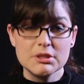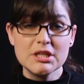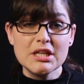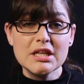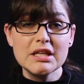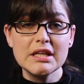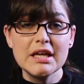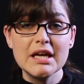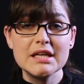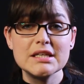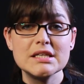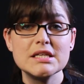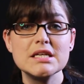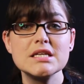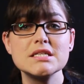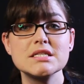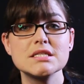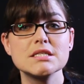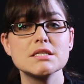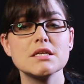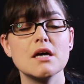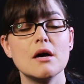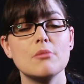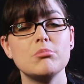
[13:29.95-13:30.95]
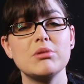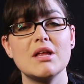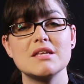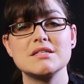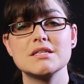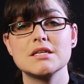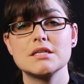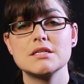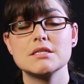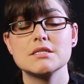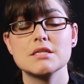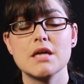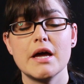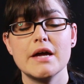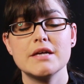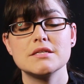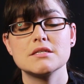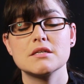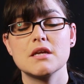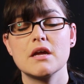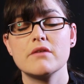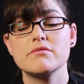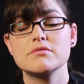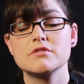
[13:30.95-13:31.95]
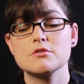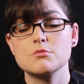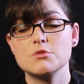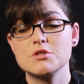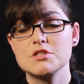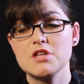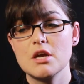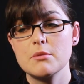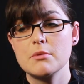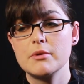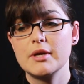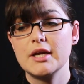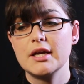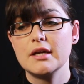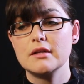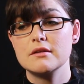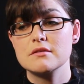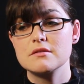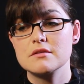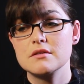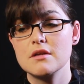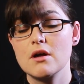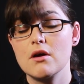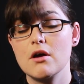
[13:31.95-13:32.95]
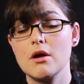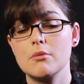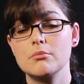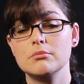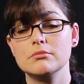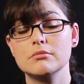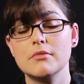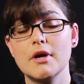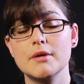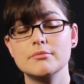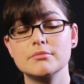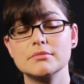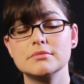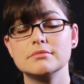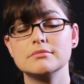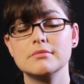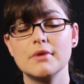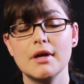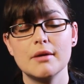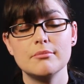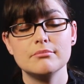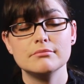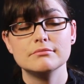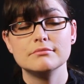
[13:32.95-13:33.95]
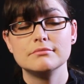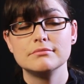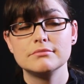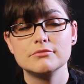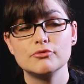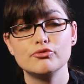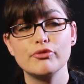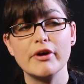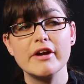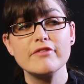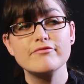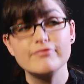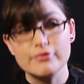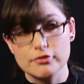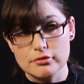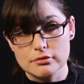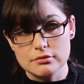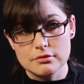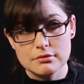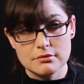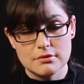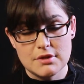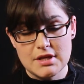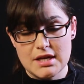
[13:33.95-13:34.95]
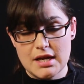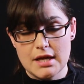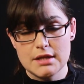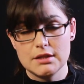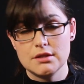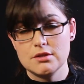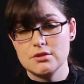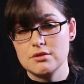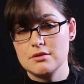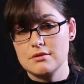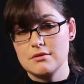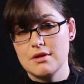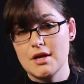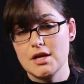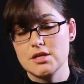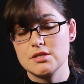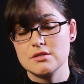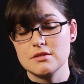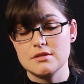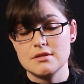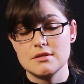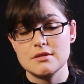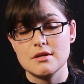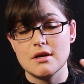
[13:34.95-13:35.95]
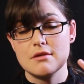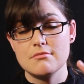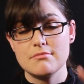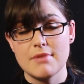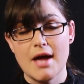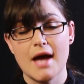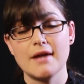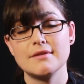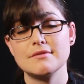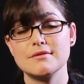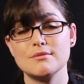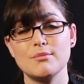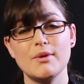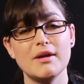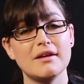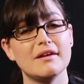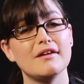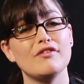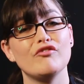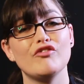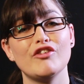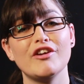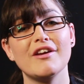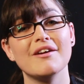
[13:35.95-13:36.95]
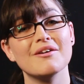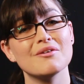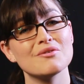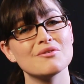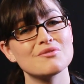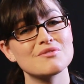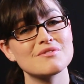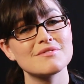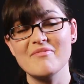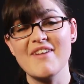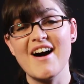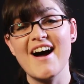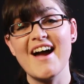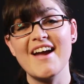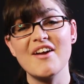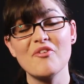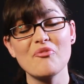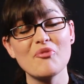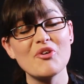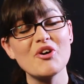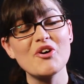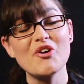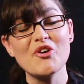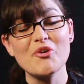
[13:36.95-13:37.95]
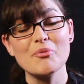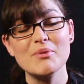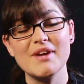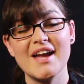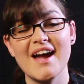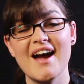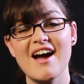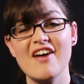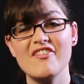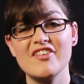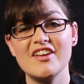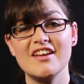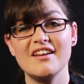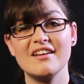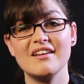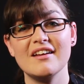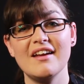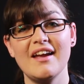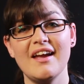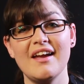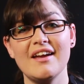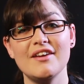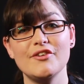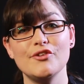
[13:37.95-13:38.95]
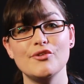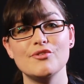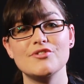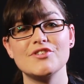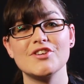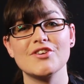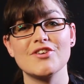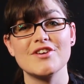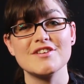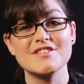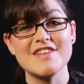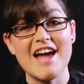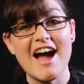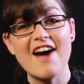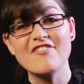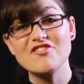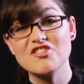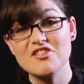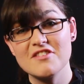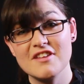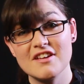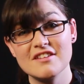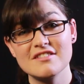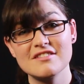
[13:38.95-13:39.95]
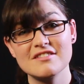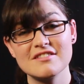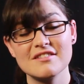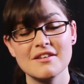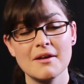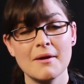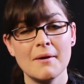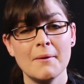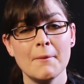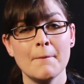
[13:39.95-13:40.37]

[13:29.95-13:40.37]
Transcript: But in the end, it is a blessing in disguise, and I have so much time on my hands now. I'm I'm I'm grateful that I could actually come back to making videos. Um, I will be having a new series after this.